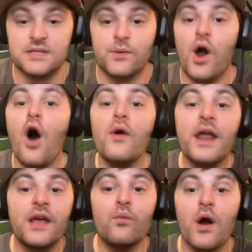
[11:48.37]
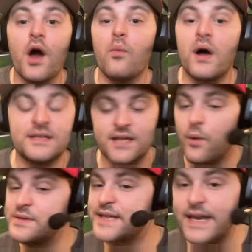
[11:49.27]
So we're all getting one-on-ones.
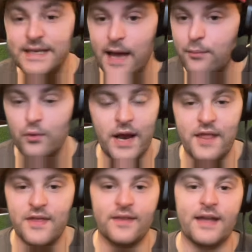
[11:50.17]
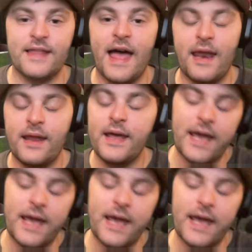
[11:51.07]
No one's getting doubled, anything like that.